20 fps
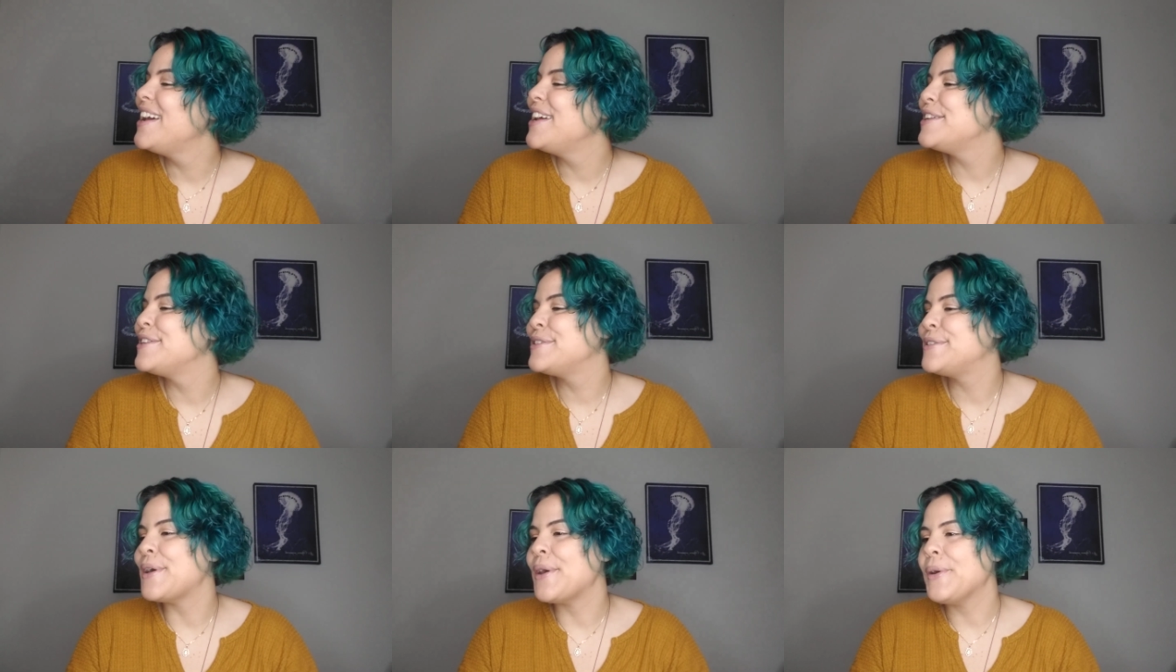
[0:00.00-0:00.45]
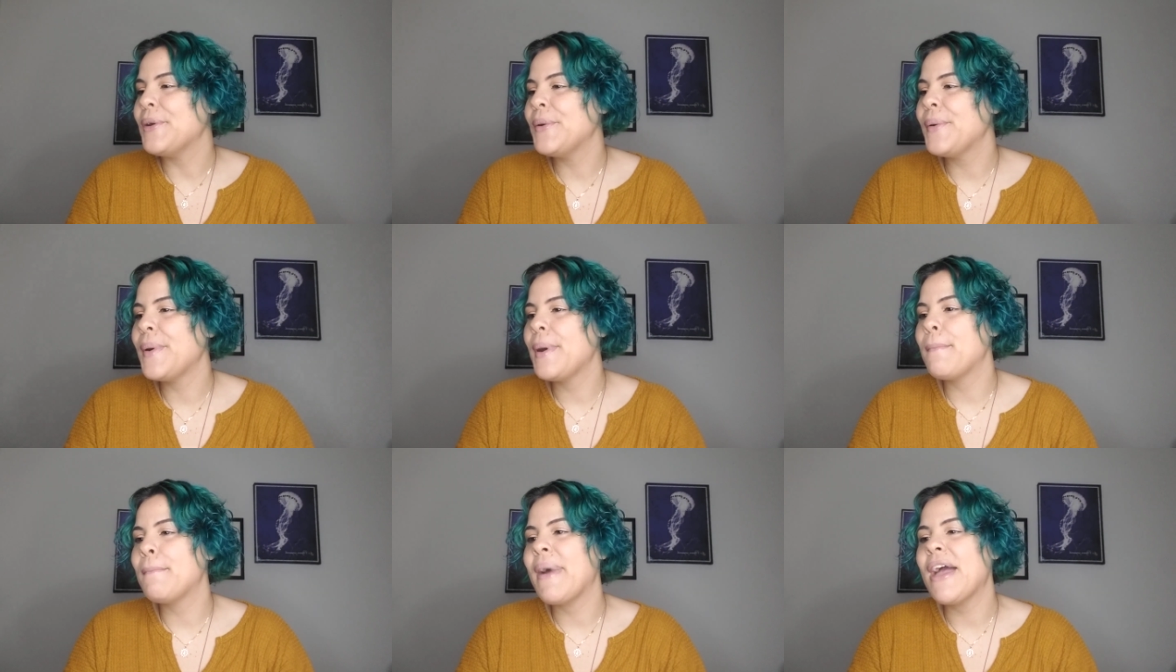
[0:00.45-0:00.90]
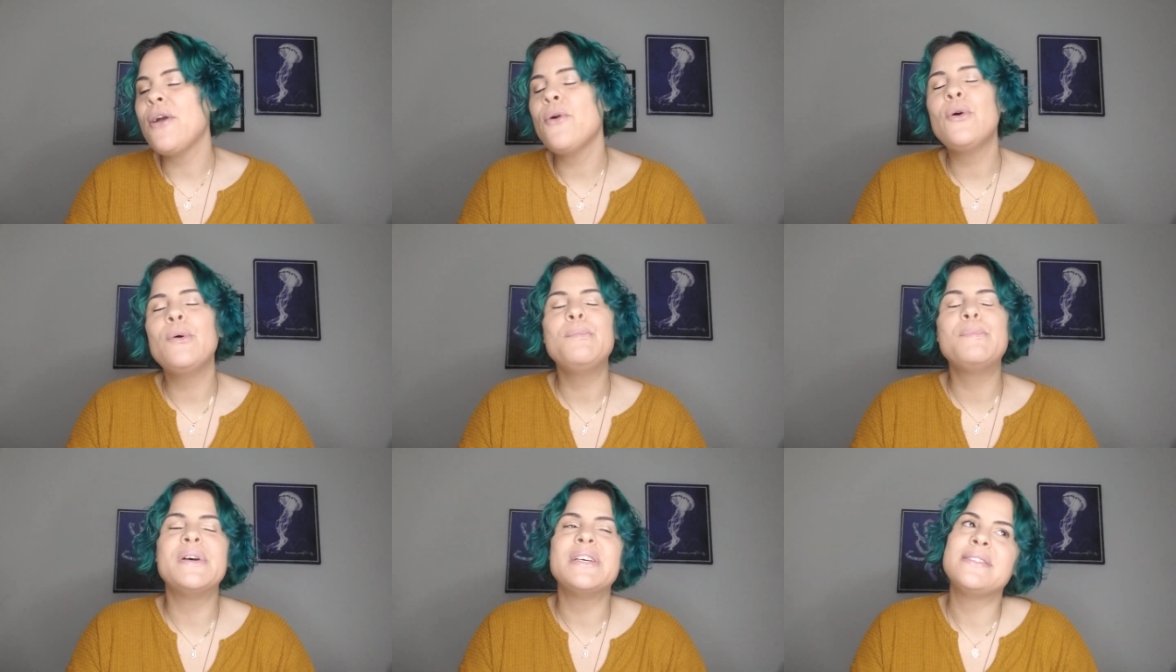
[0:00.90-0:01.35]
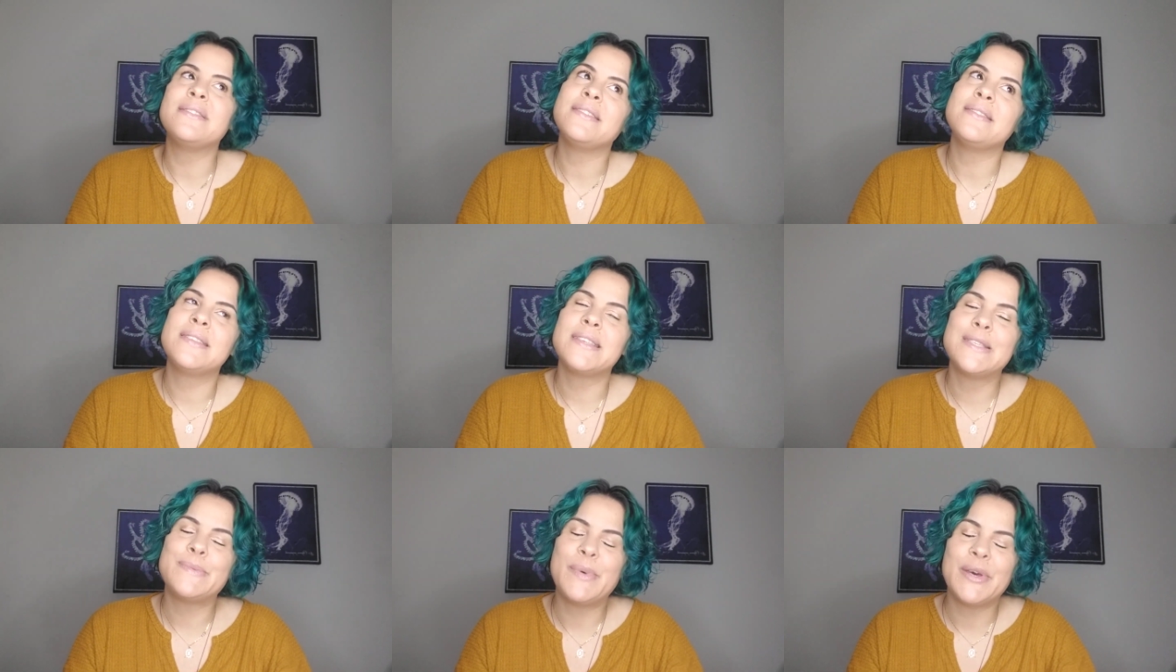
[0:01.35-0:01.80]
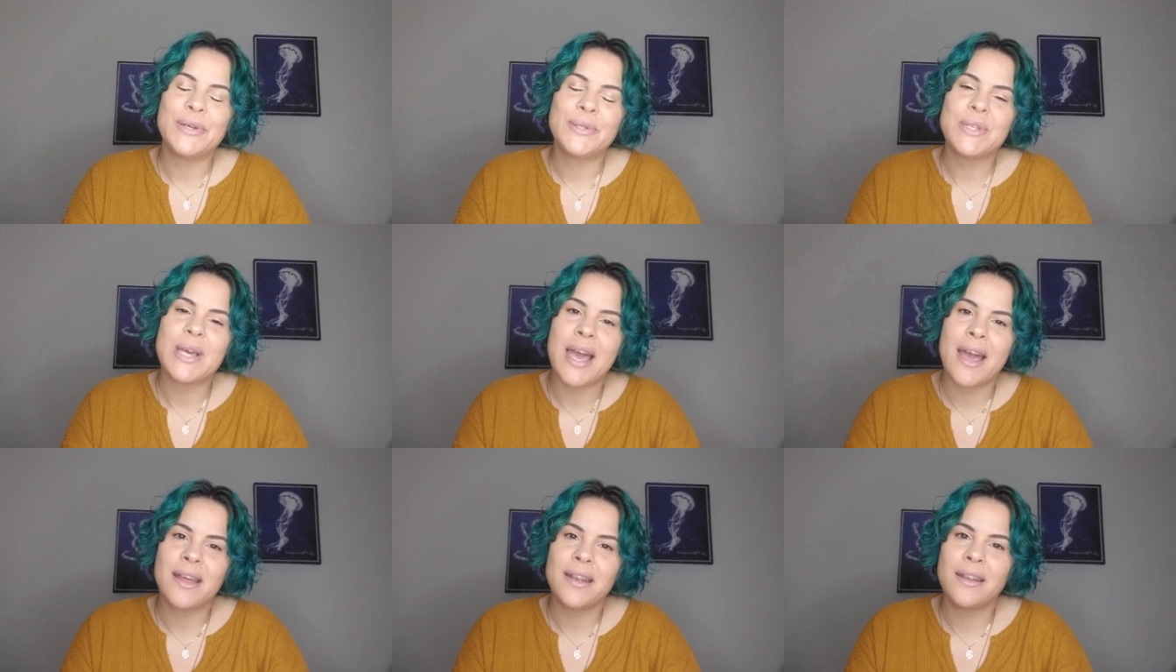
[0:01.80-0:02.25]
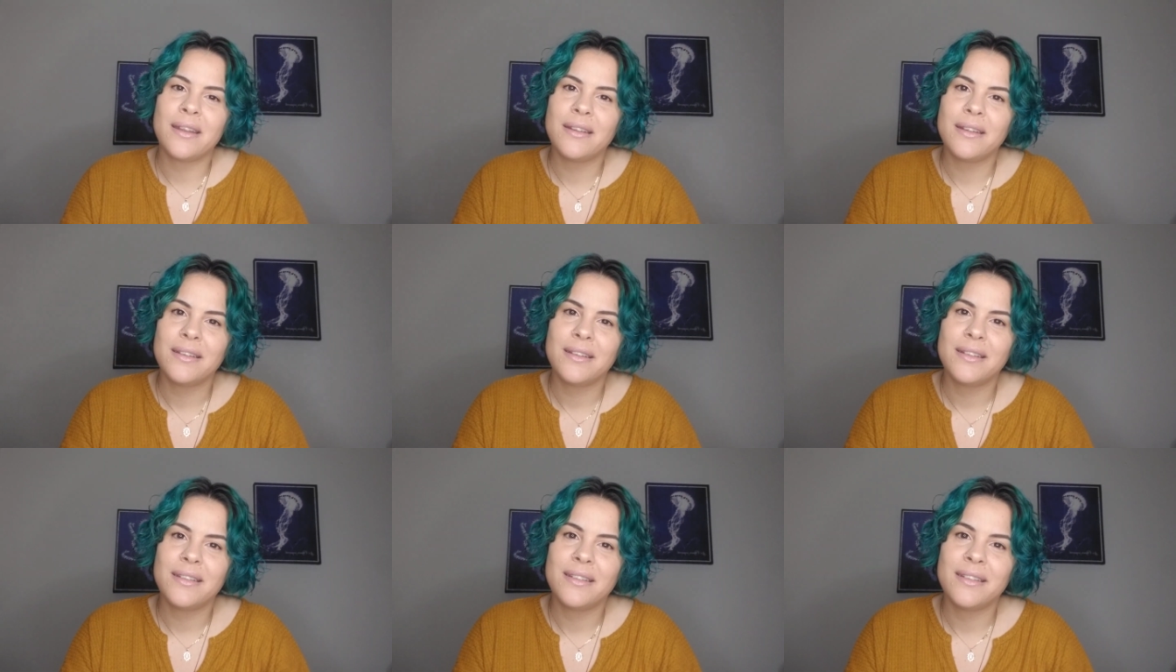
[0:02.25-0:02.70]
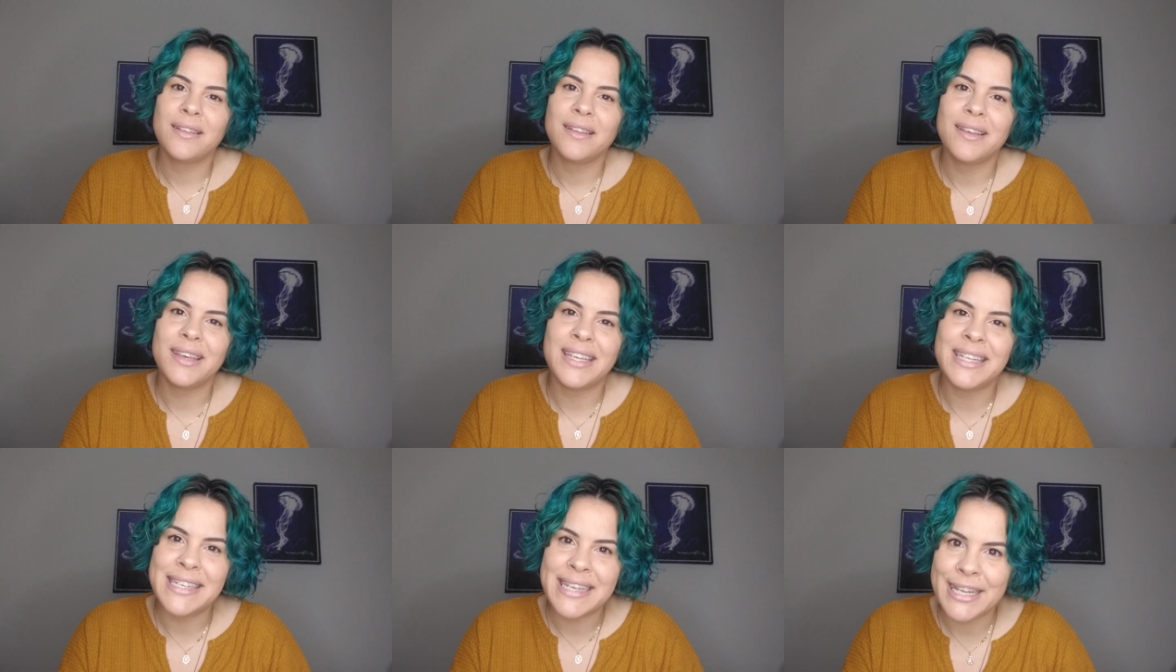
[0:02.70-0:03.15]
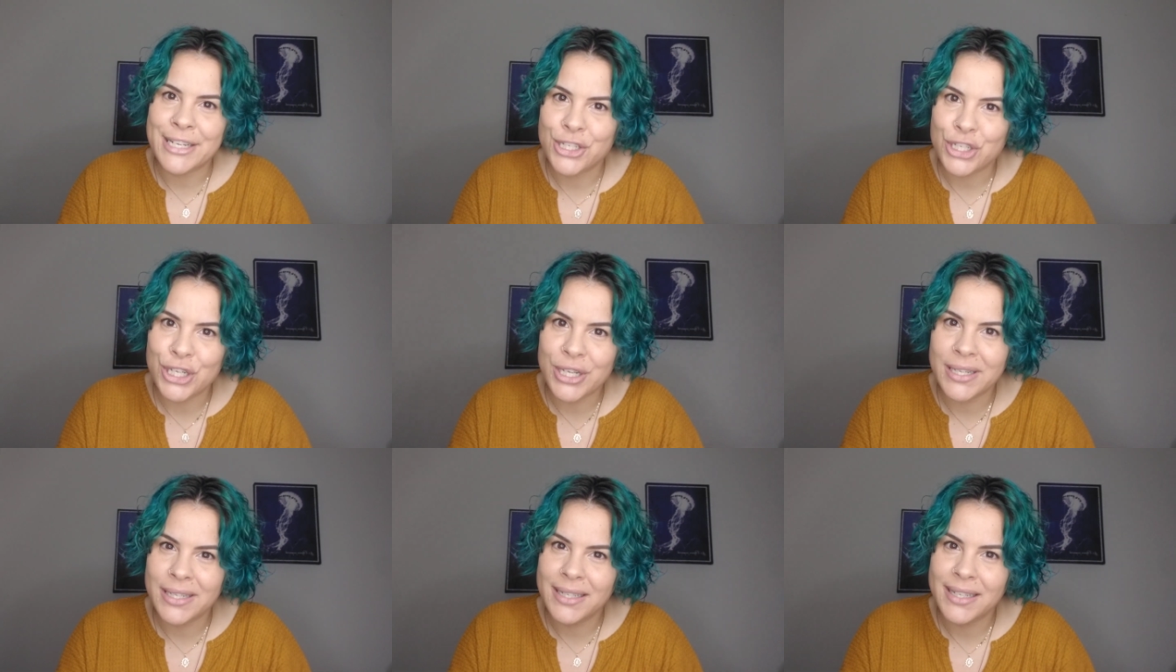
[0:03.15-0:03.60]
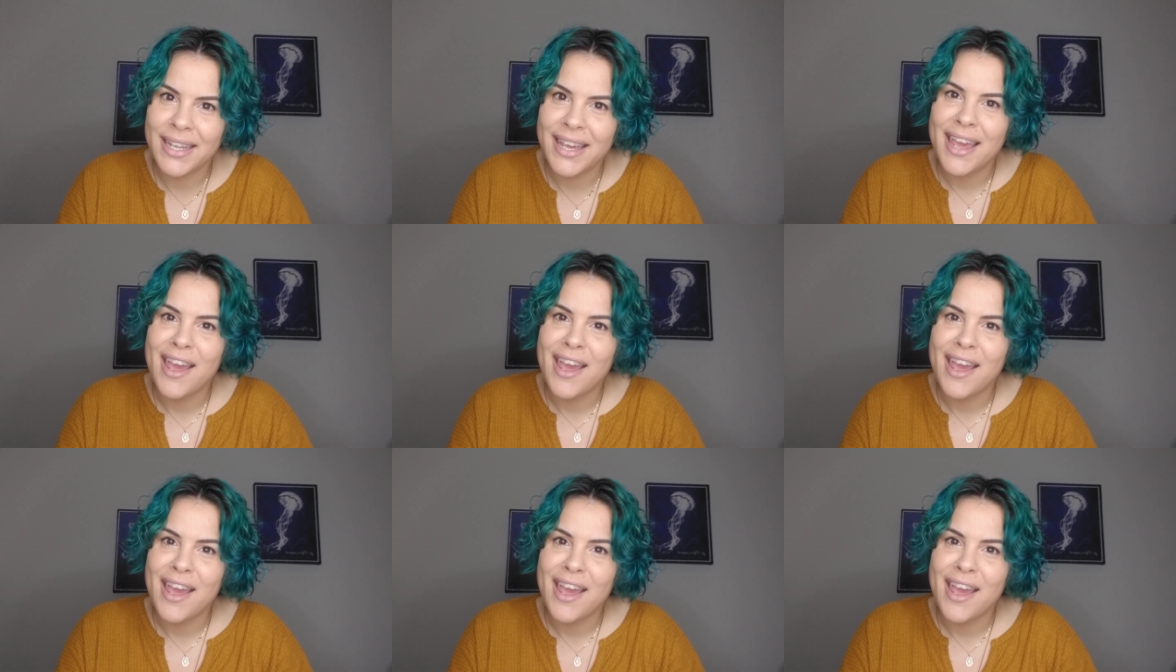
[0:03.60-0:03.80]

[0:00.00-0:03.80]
So my whole business is built on intention.